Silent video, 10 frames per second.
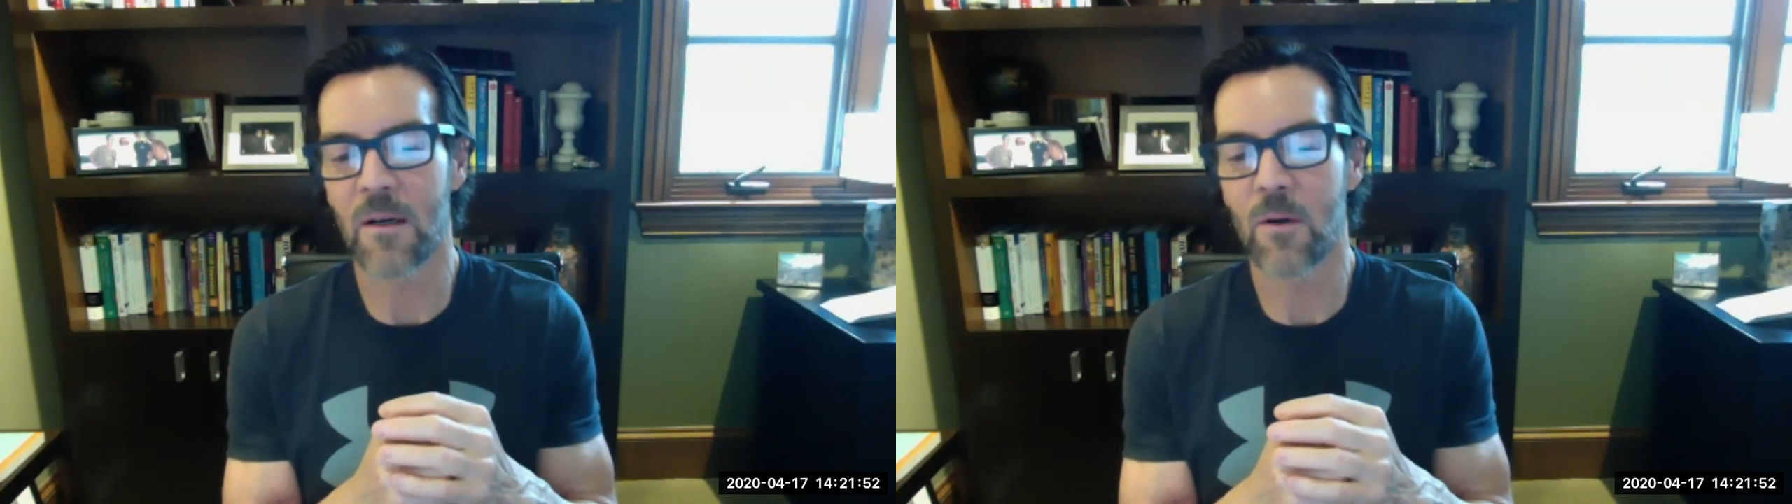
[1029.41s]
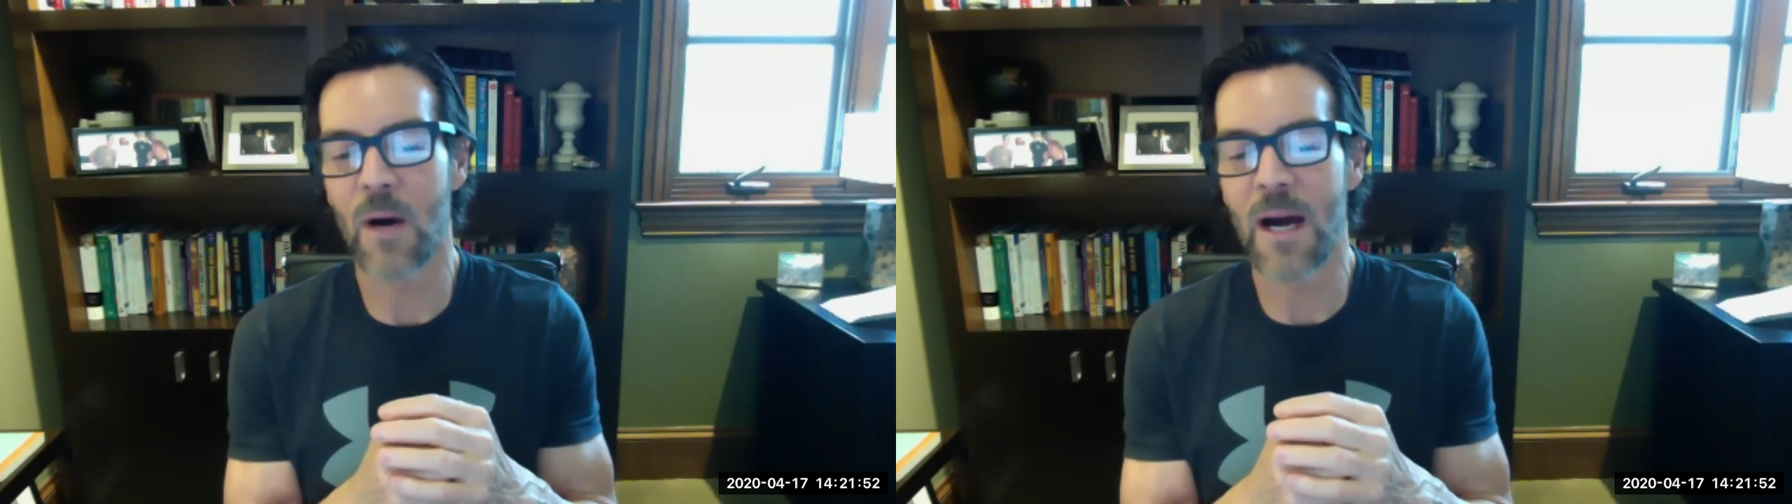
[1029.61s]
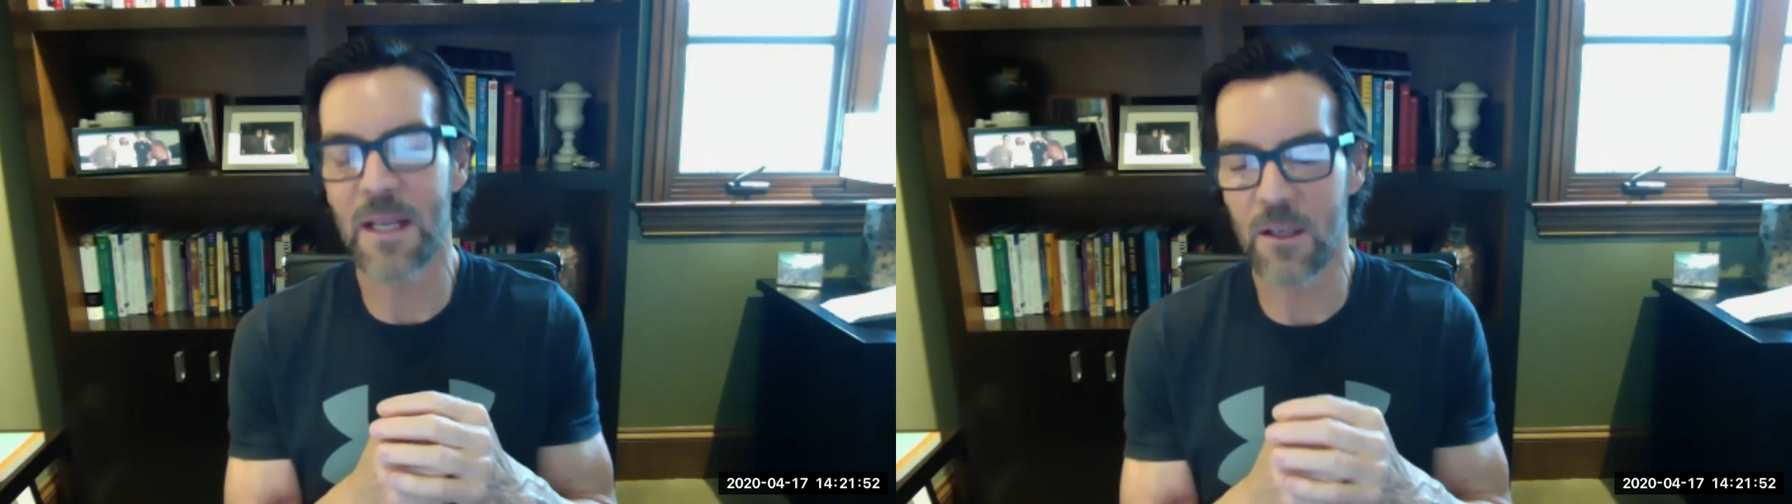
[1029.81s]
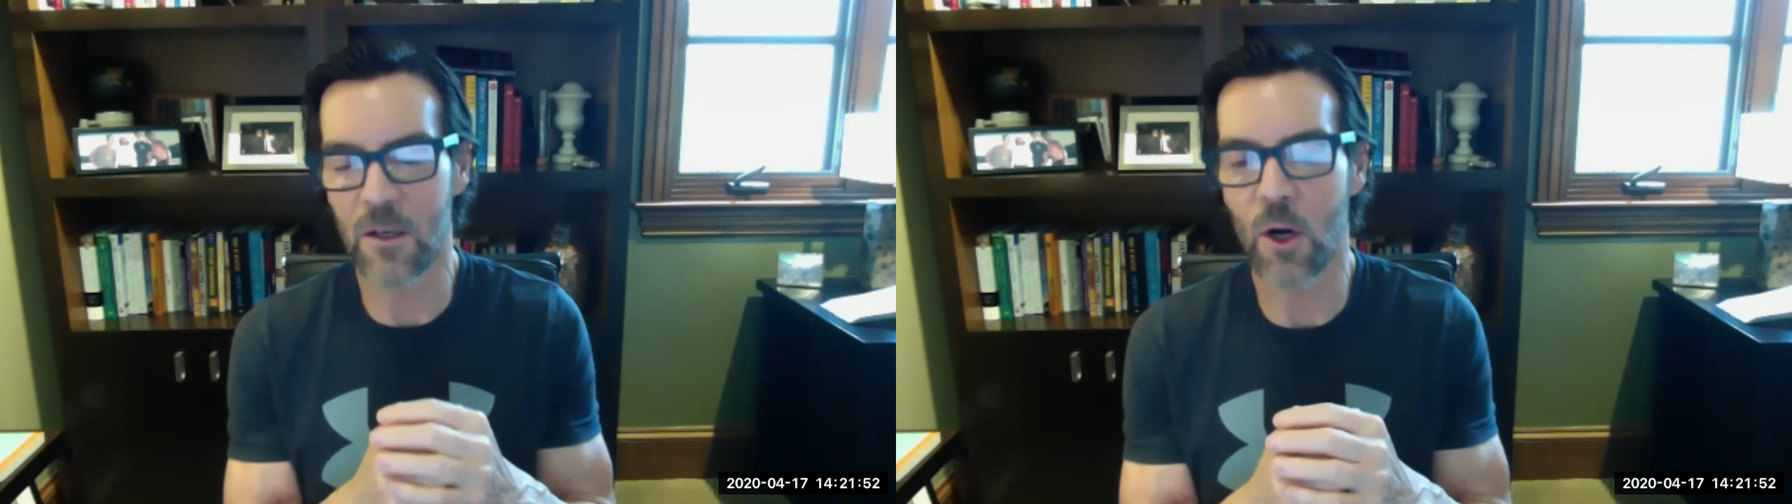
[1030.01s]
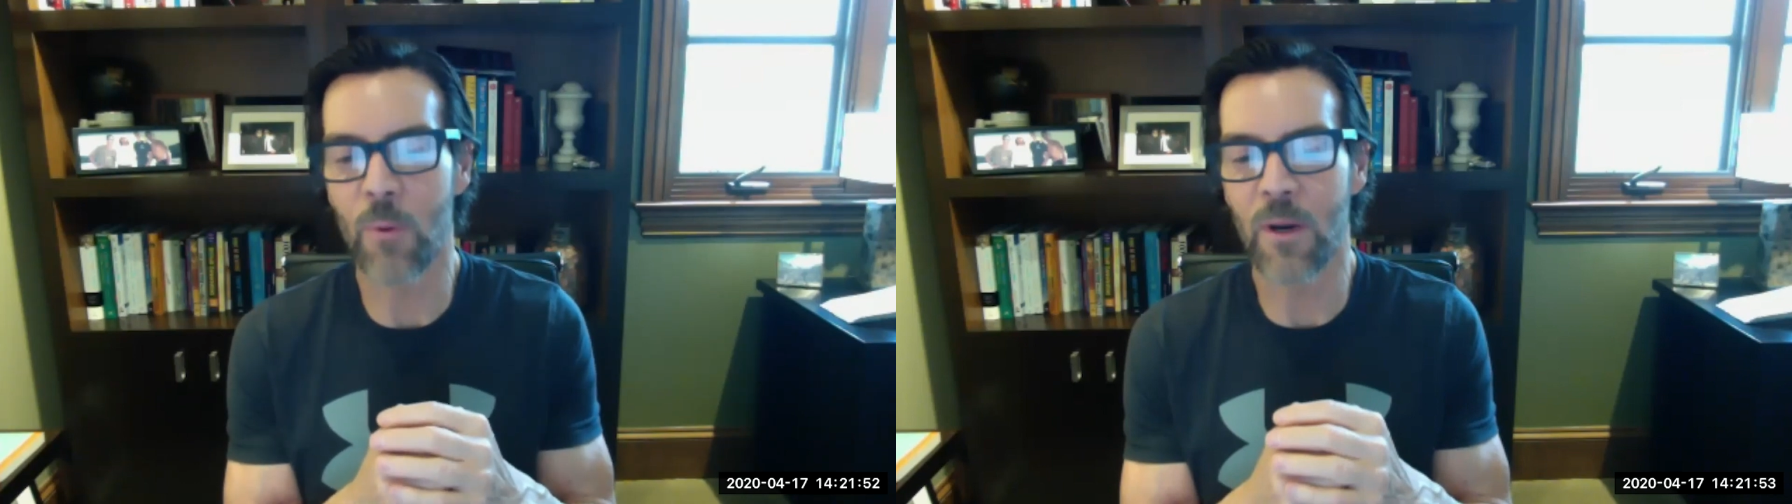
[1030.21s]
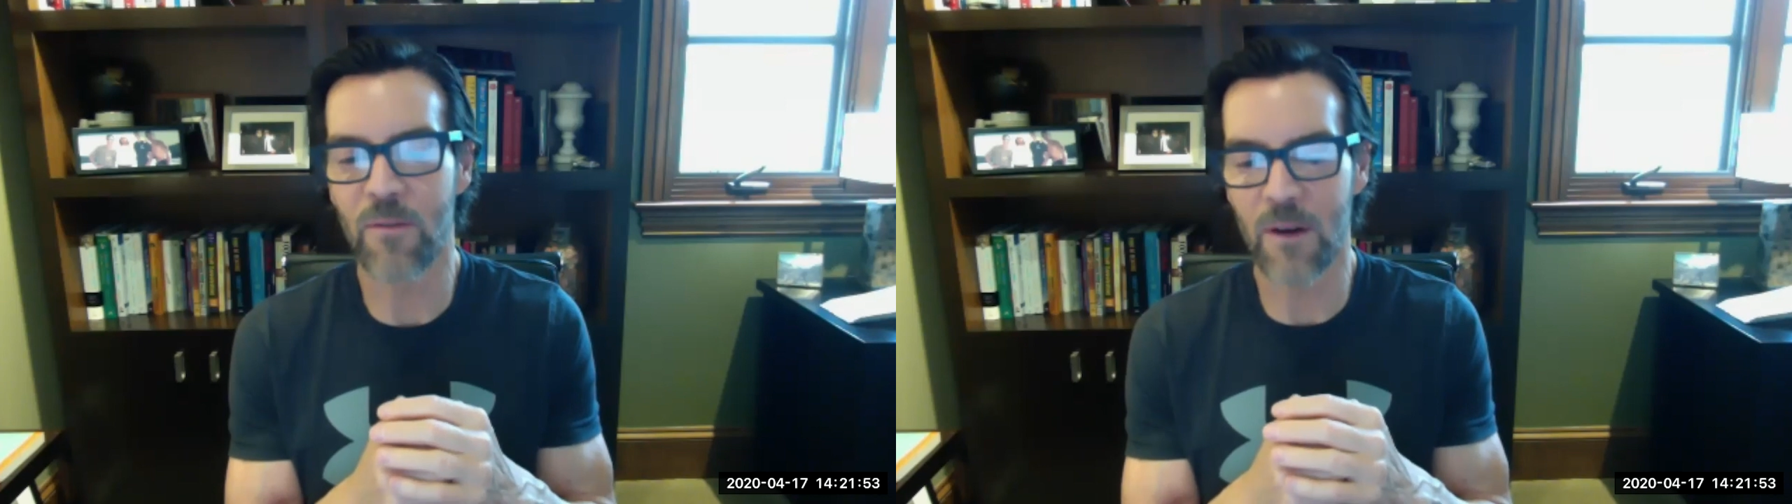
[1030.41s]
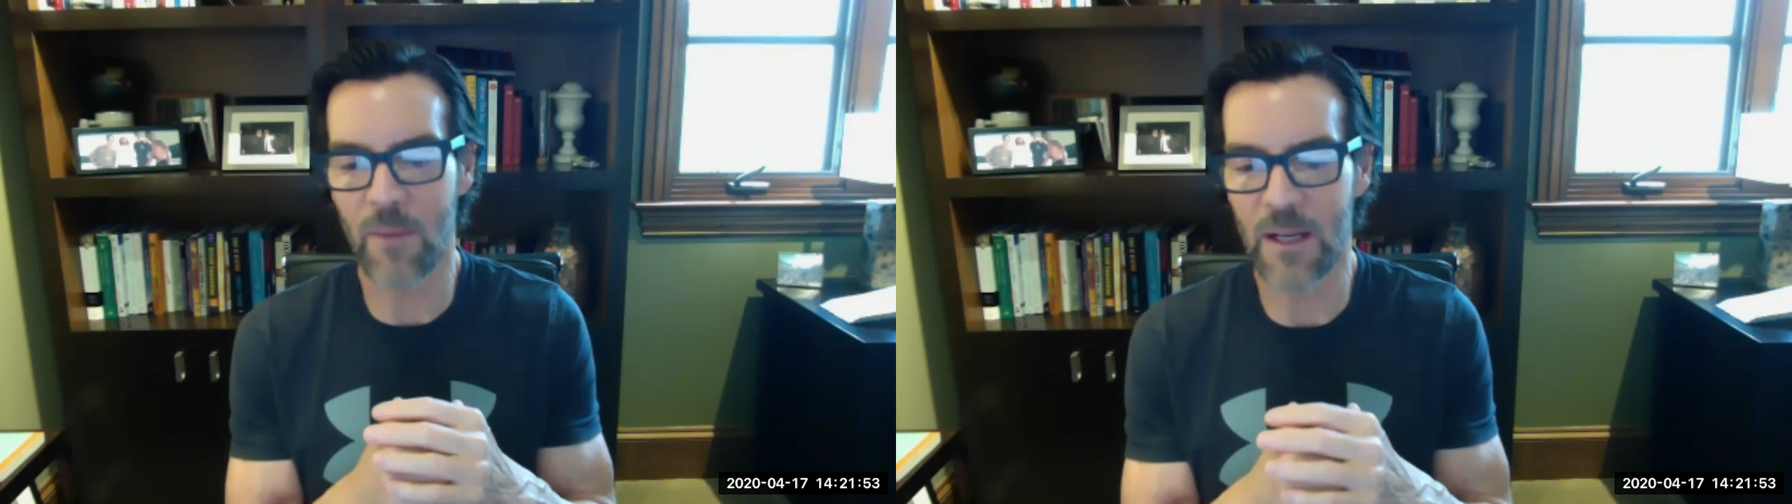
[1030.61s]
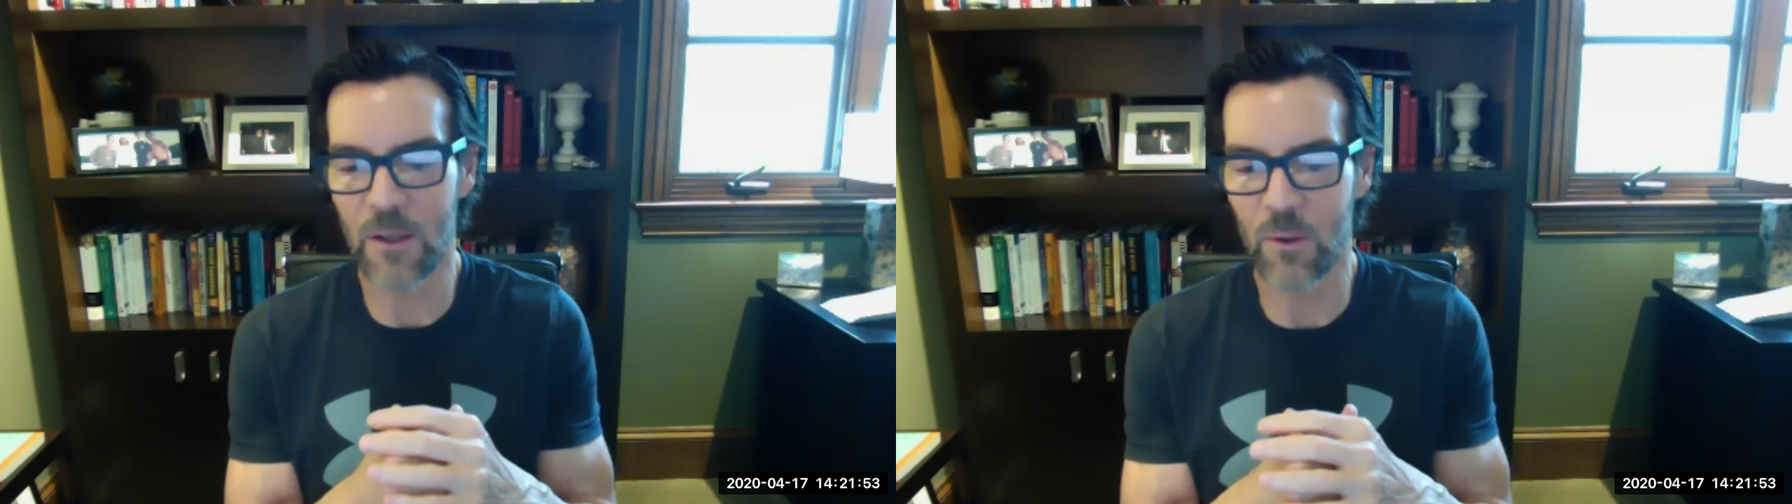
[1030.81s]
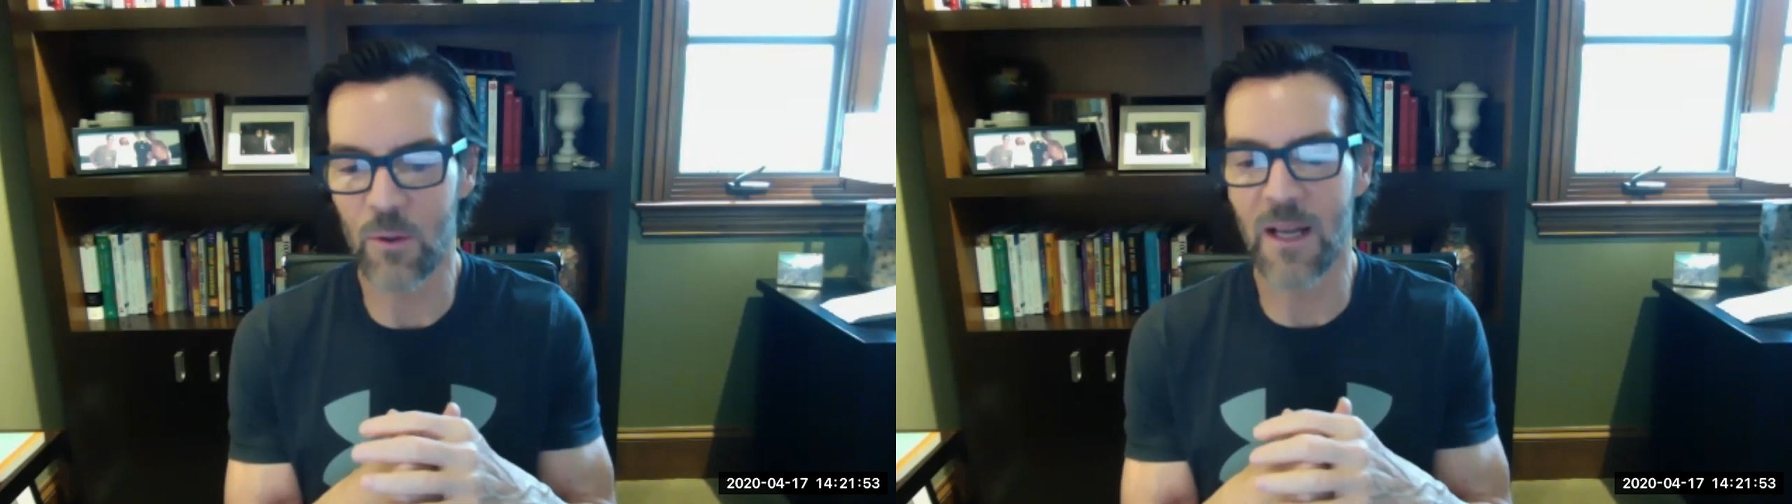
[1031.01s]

who I didn't know, but a friend of mine knew him,